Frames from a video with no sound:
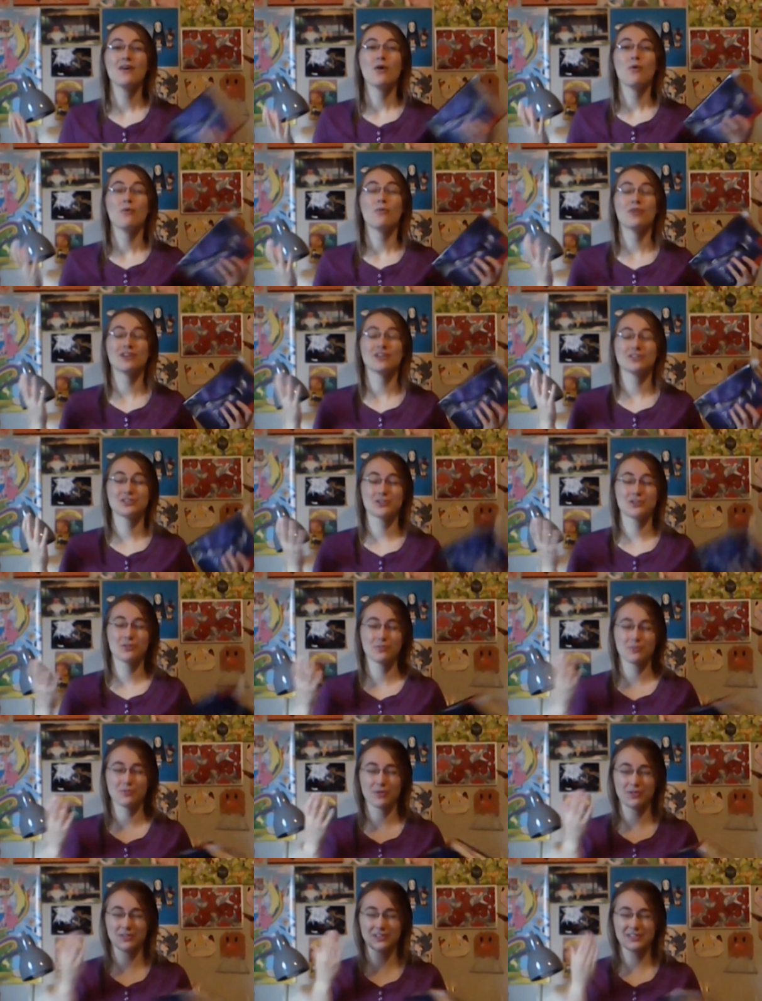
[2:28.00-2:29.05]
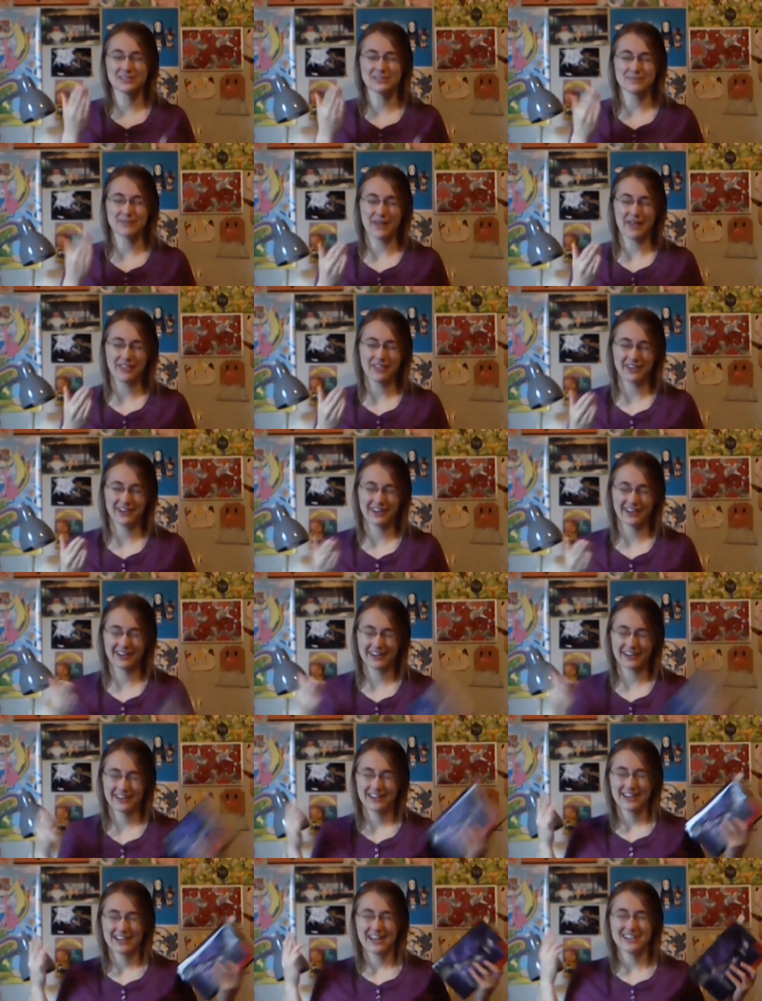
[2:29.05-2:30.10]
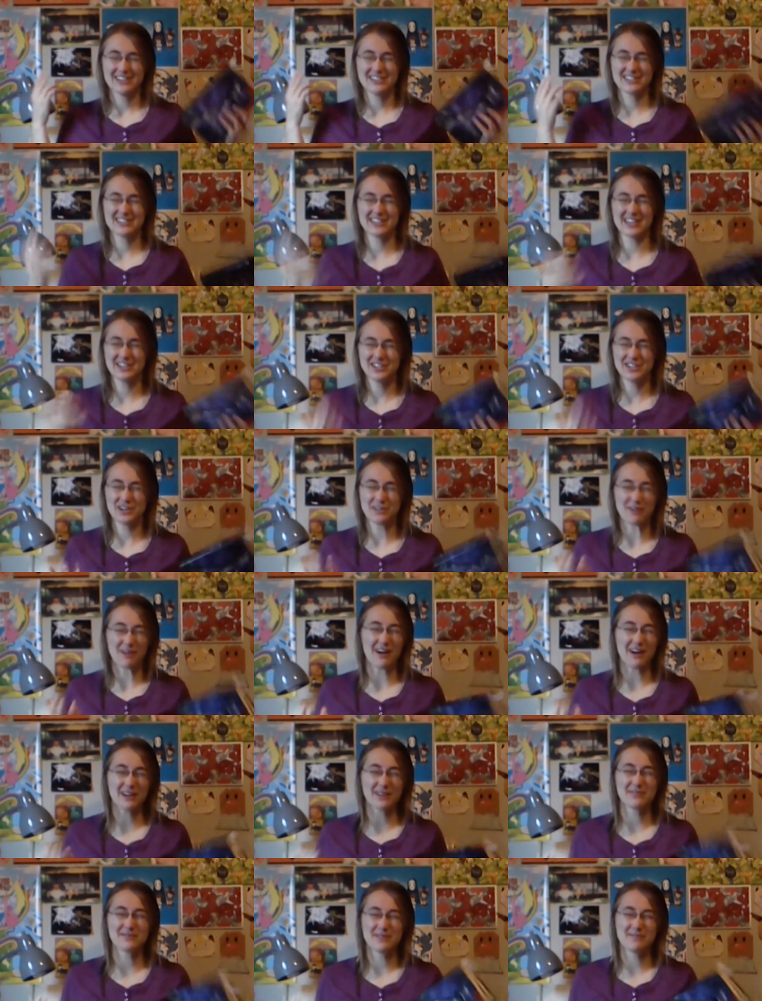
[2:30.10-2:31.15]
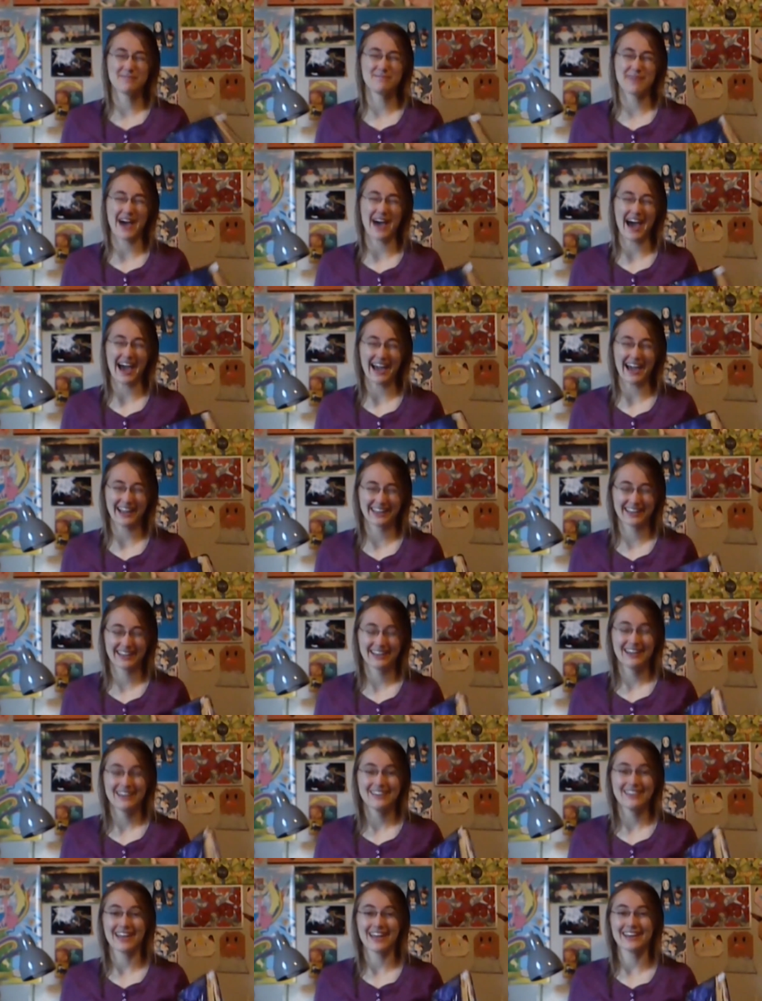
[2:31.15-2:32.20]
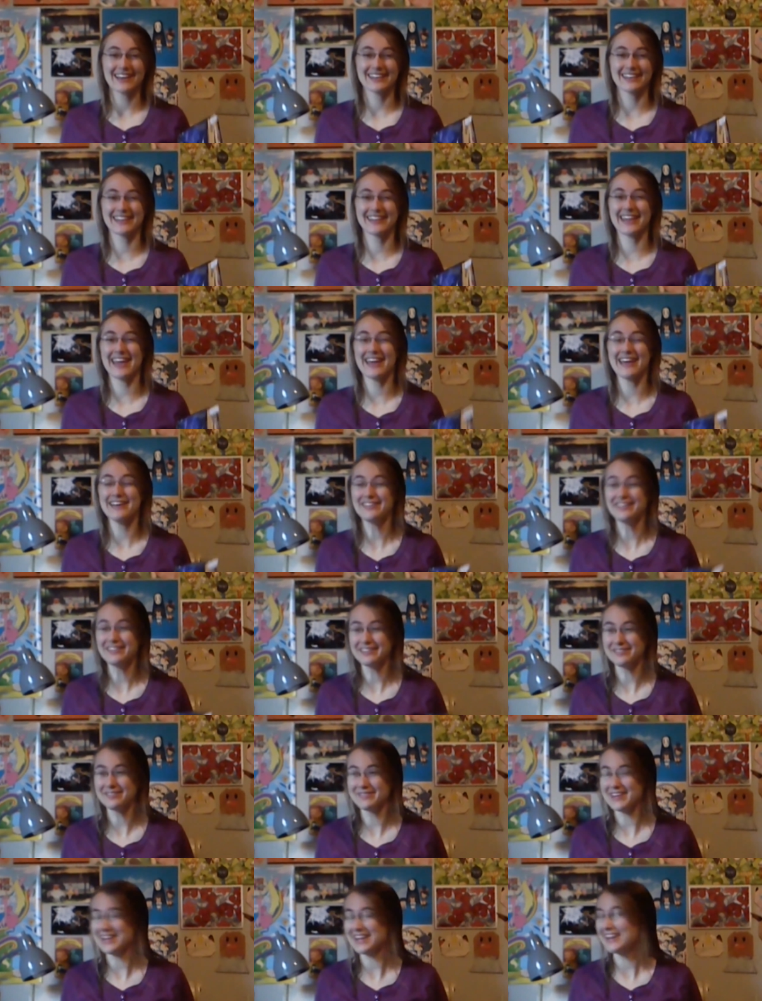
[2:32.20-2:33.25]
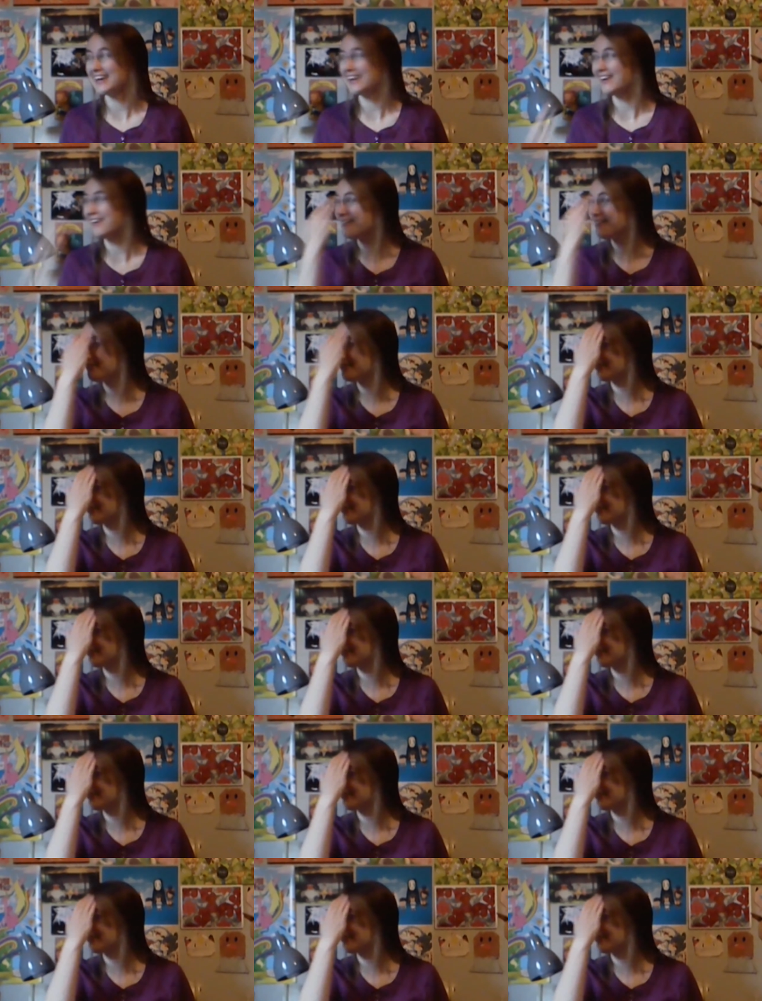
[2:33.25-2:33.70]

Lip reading: when it showed Roland's mother, and she said she'd welcome him back, that killed me! Oh